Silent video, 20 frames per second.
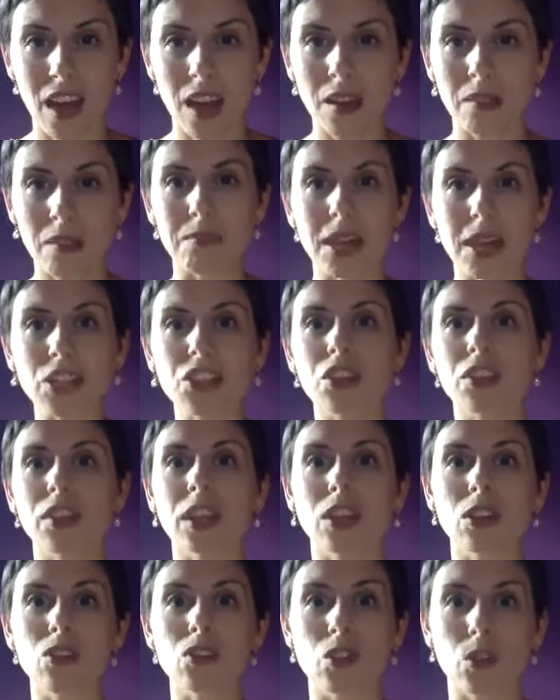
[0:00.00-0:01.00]
make sure that
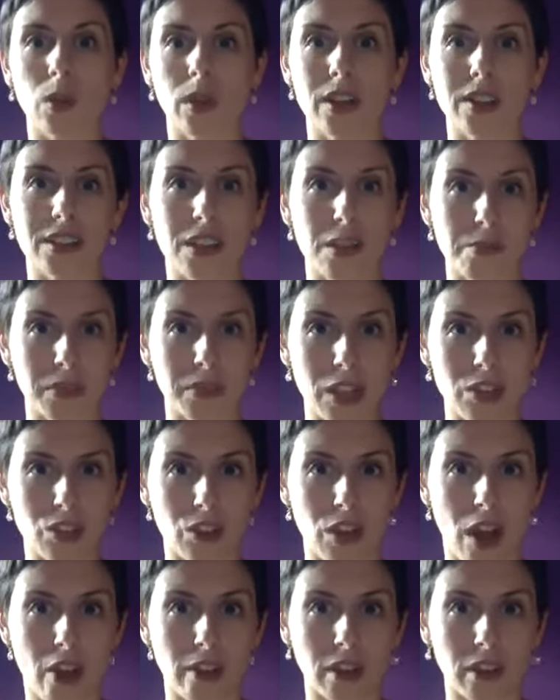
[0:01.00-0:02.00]
you join us at Pleasure
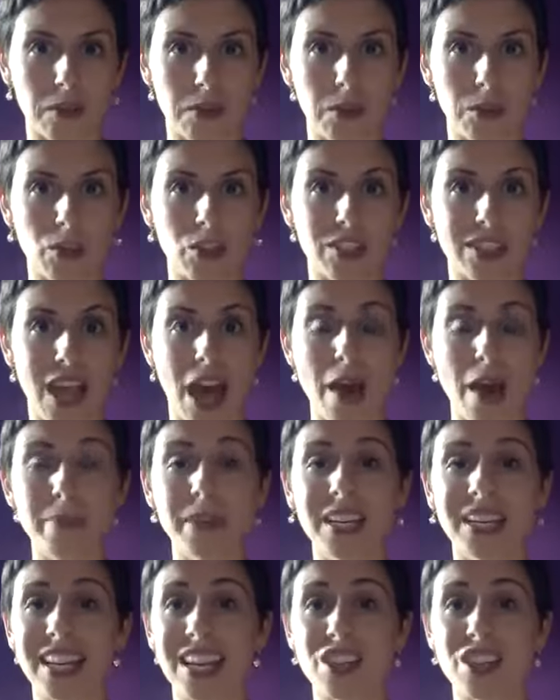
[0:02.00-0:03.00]
Alchemy, which is
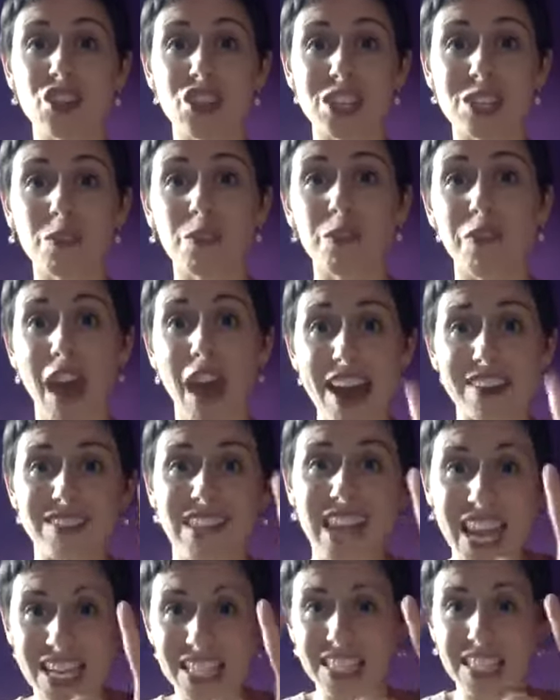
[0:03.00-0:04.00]
happening in just 5
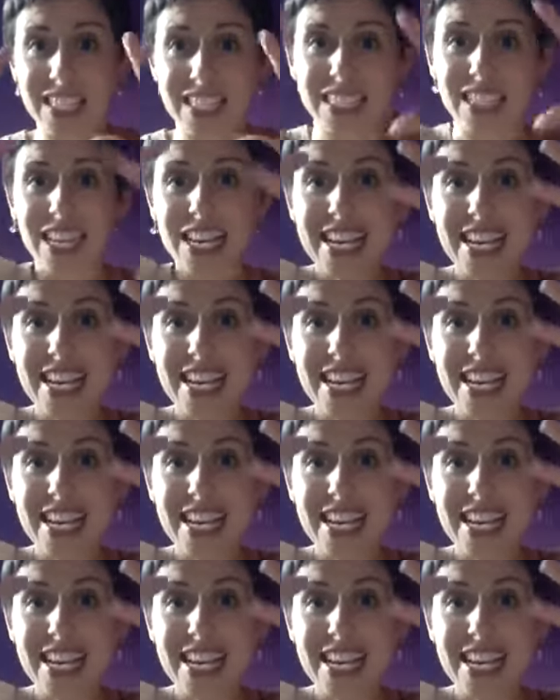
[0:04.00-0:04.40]
days.